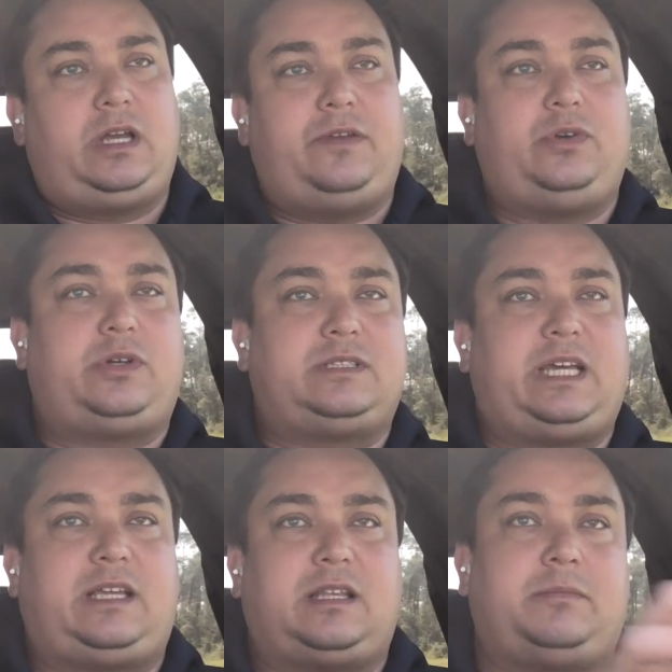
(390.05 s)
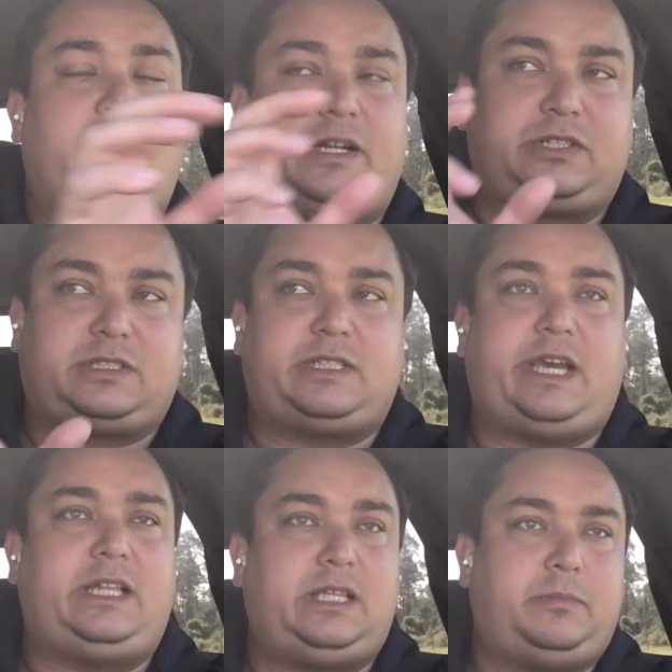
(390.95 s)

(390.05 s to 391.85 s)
if you can take them not just daily,